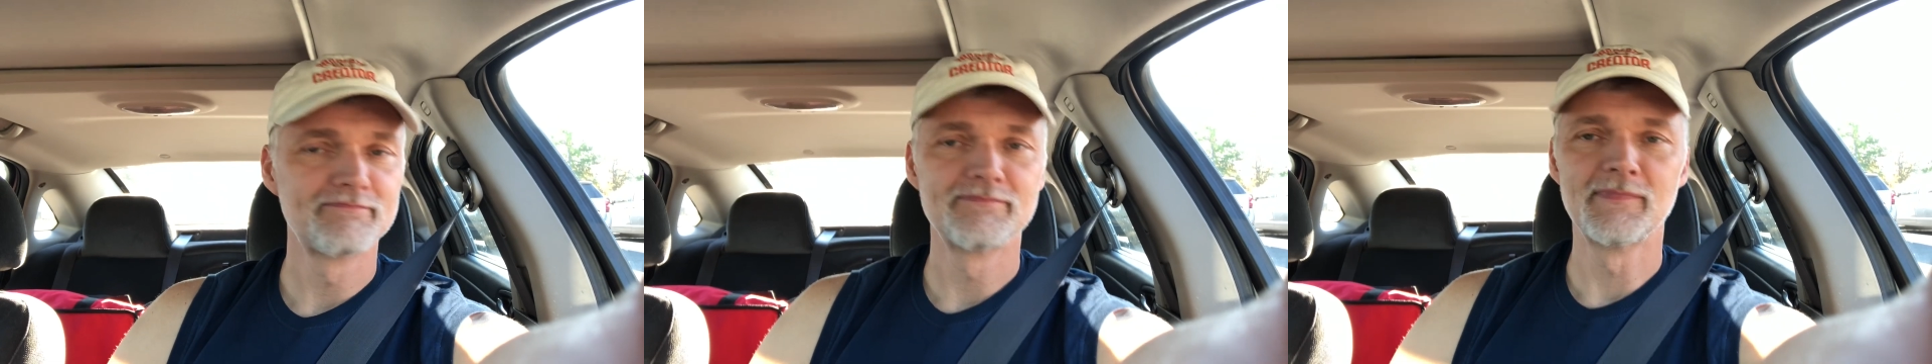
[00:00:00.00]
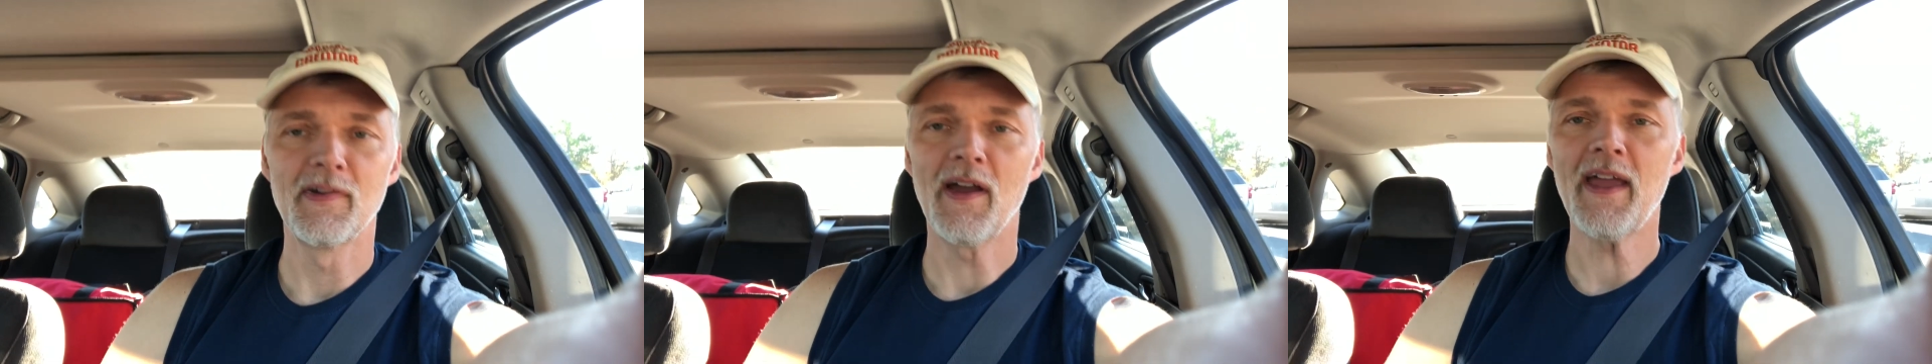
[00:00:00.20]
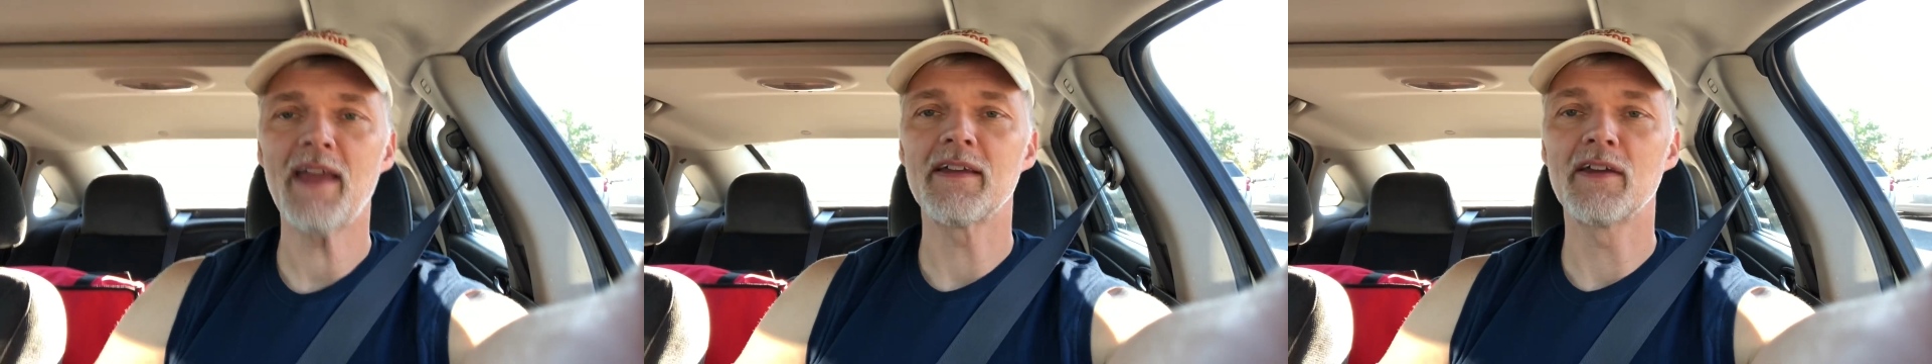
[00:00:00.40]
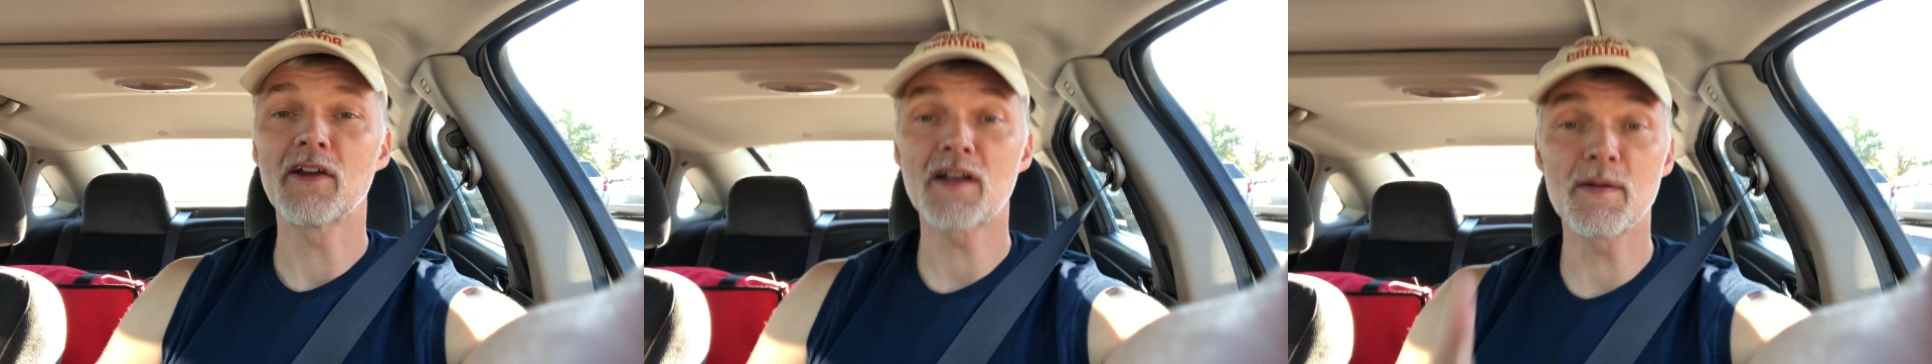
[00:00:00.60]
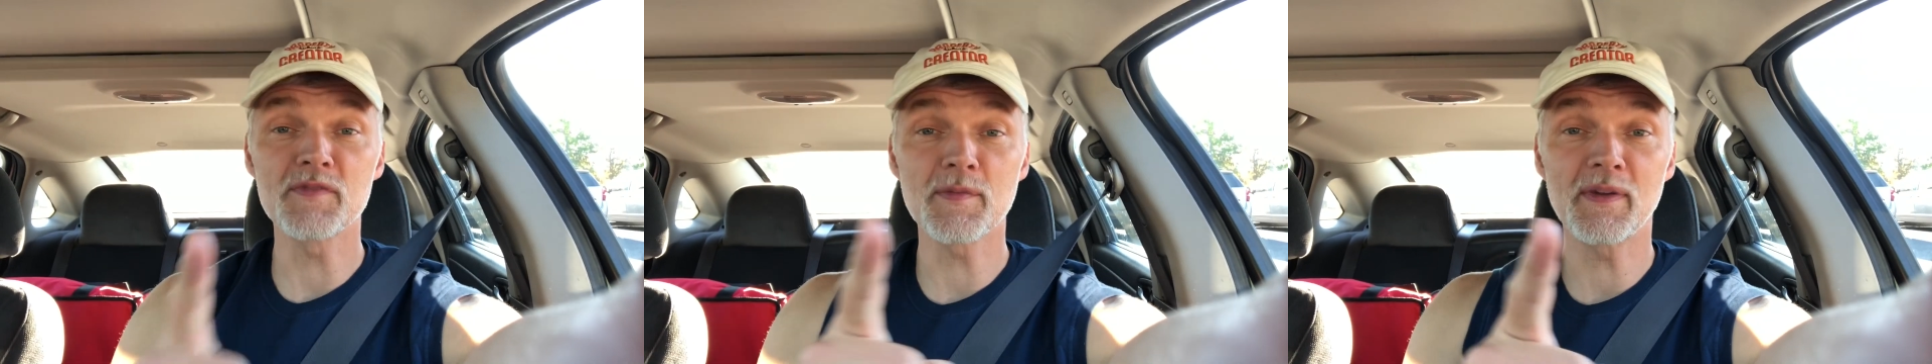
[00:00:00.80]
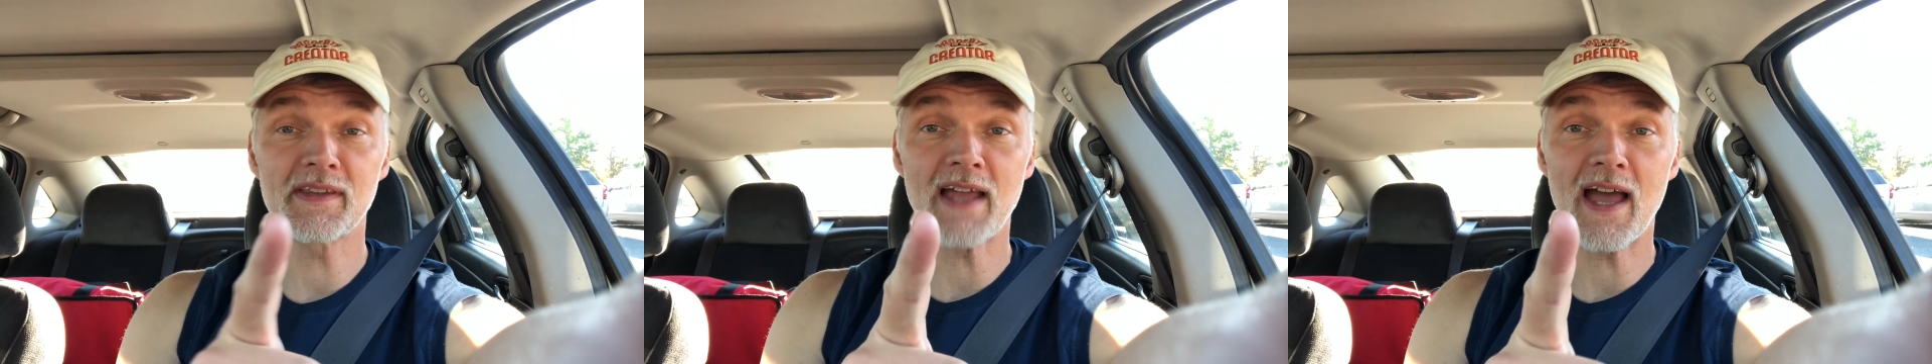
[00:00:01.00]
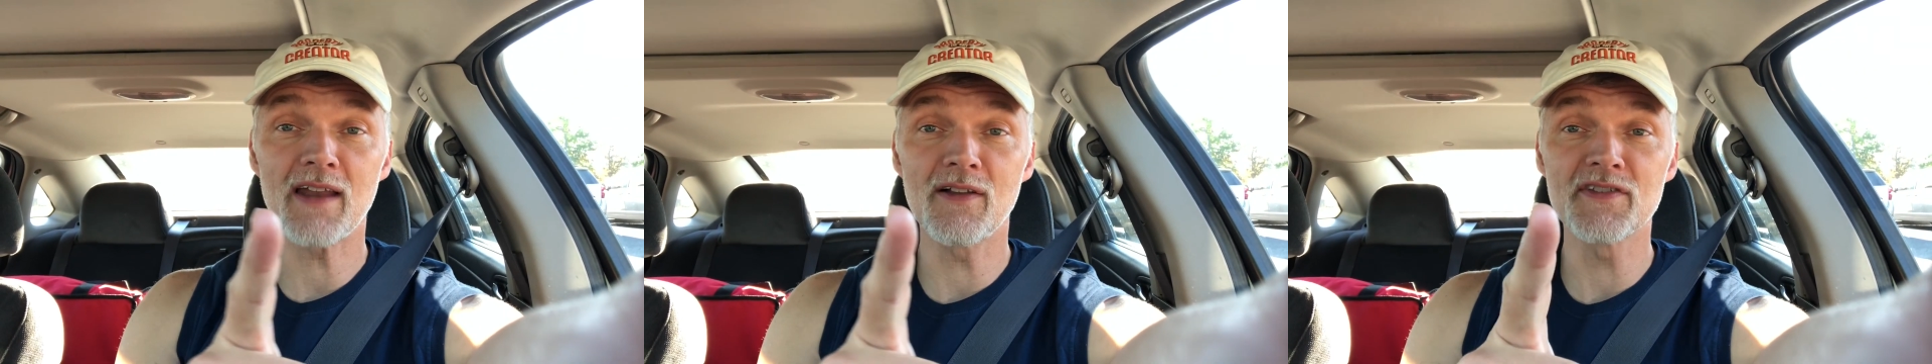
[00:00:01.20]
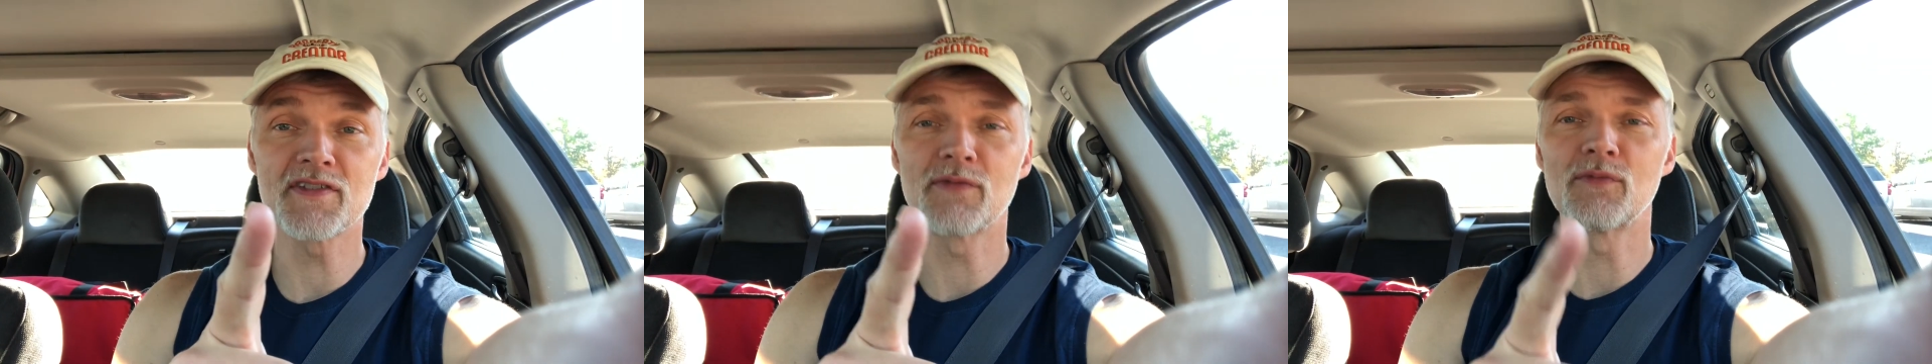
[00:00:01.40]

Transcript: Hey, here comes a McDonald's.